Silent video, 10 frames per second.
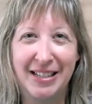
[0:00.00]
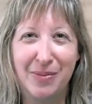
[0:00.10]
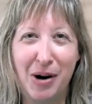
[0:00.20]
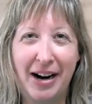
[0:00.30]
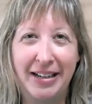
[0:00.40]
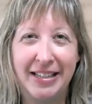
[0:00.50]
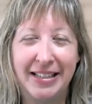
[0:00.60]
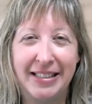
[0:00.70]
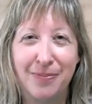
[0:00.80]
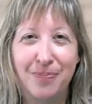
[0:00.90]
listening
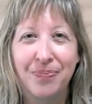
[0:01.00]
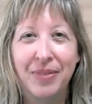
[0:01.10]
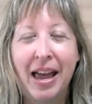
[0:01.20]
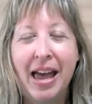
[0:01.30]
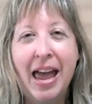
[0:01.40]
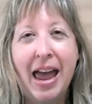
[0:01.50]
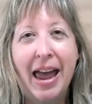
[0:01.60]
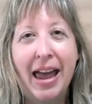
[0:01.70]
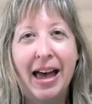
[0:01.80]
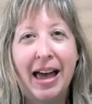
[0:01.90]
practice.
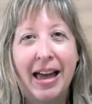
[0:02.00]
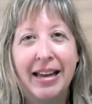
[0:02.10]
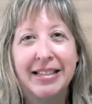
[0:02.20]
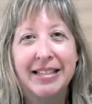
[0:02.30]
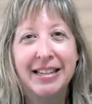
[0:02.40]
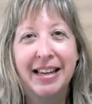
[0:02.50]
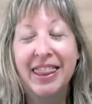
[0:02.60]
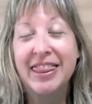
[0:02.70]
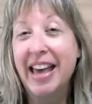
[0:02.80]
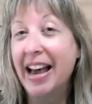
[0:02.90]
And
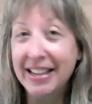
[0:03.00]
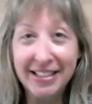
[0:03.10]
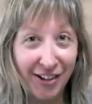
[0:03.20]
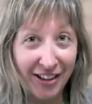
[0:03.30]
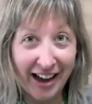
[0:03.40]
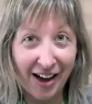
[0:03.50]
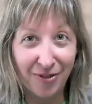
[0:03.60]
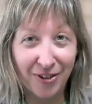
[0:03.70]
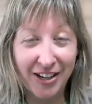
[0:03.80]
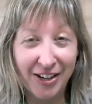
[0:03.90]
that is all I
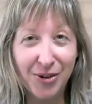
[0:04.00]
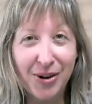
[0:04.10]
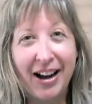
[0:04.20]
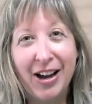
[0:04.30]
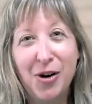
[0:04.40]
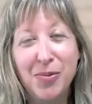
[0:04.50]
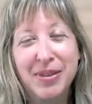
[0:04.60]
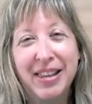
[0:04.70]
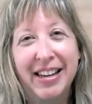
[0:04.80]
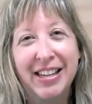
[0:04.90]
have for you. I
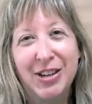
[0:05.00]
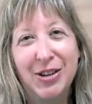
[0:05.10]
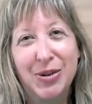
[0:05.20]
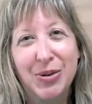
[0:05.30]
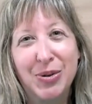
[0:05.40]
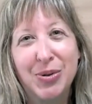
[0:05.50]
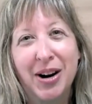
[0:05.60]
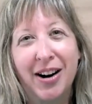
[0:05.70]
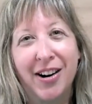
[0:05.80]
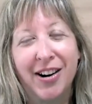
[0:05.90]
hope that
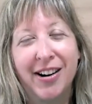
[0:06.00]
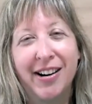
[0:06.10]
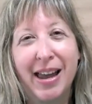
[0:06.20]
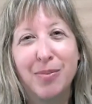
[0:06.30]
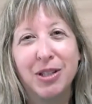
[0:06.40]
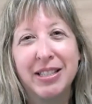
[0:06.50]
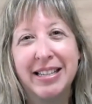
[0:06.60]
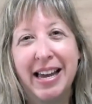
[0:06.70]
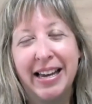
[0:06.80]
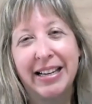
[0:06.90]
you are able
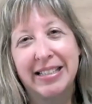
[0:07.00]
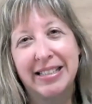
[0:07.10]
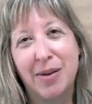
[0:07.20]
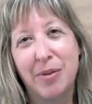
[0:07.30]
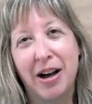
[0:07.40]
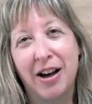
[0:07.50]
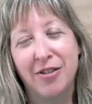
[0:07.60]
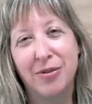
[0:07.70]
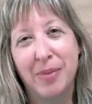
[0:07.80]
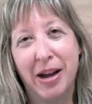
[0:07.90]
to take some
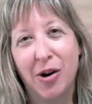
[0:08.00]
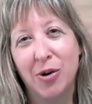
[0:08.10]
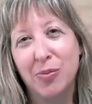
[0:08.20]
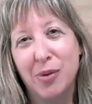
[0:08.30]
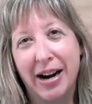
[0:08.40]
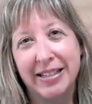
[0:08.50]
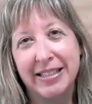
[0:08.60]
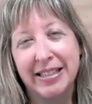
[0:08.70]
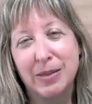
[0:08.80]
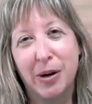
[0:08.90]
of my own
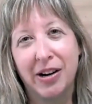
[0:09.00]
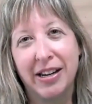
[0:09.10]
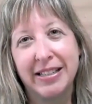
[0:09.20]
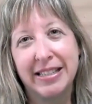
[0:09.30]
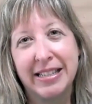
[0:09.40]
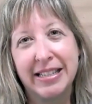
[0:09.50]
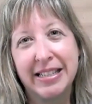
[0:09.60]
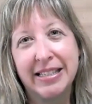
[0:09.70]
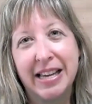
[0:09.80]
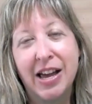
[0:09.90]
practice
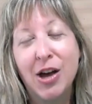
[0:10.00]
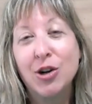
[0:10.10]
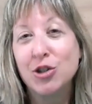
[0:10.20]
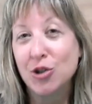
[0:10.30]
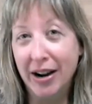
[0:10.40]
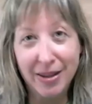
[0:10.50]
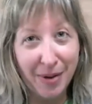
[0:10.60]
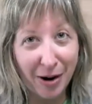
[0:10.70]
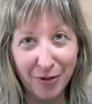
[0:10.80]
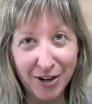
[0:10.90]
experiences, try
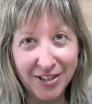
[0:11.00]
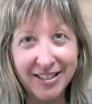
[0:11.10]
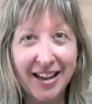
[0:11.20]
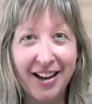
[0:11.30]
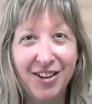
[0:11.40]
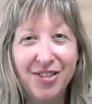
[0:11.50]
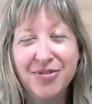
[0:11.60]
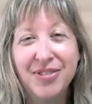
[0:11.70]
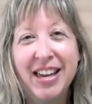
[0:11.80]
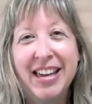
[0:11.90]
them out for
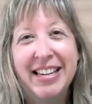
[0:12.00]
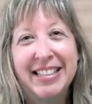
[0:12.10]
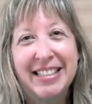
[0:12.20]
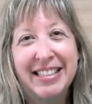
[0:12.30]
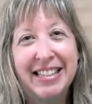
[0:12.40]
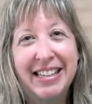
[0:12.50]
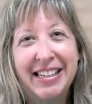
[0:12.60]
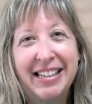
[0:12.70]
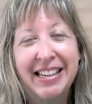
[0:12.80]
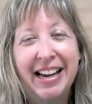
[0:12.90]
yourself,
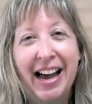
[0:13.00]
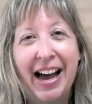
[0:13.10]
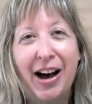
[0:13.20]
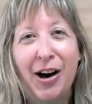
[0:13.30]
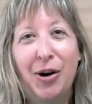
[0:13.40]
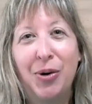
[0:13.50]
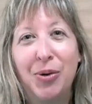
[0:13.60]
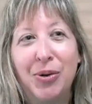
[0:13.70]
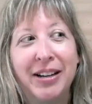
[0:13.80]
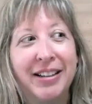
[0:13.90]
see
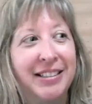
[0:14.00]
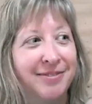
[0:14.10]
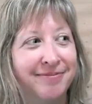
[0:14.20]
how